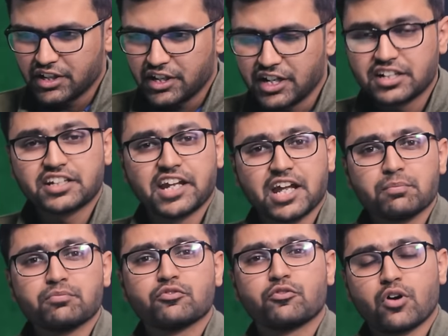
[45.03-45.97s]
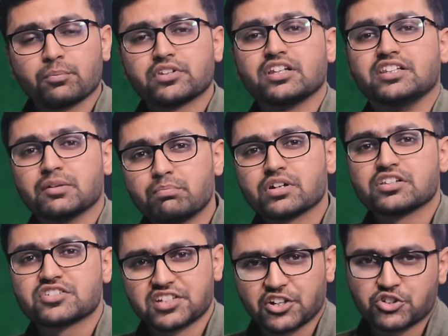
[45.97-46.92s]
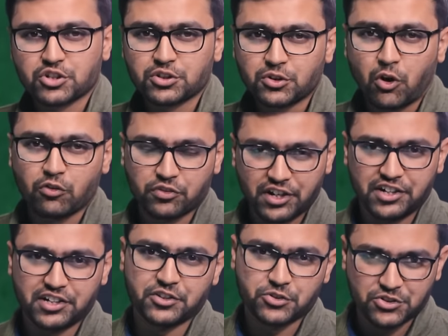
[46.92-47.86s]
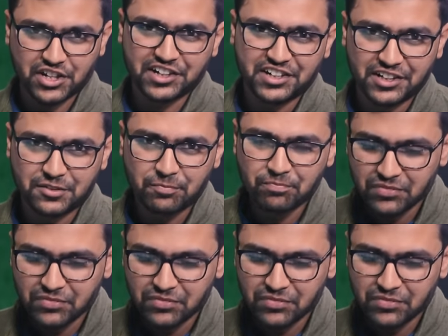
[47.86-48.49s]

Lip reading: it came from the liberal section of Indian society.